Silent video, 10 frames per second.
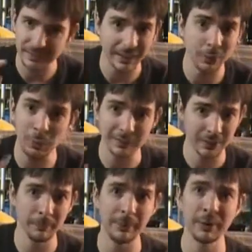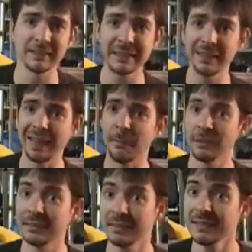I don't. want to sound mean when I say that,
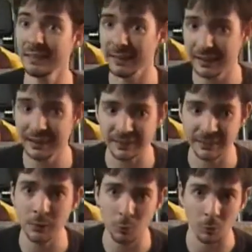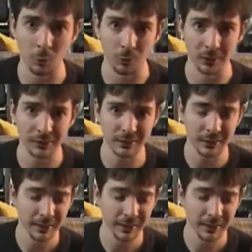but Disney is sequel whores.